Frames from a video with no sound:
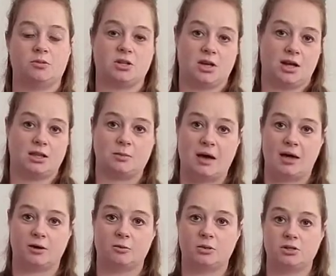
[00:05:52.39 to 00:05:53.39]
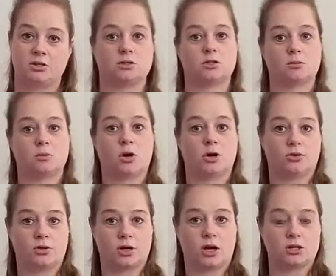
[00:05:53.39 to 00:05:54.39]
Today the pattern pieces, tomorrow
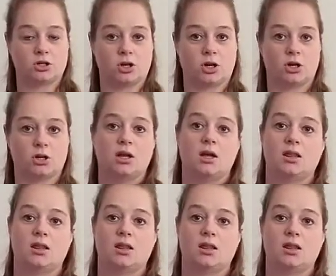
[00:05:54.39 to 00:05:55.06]
the cut chart.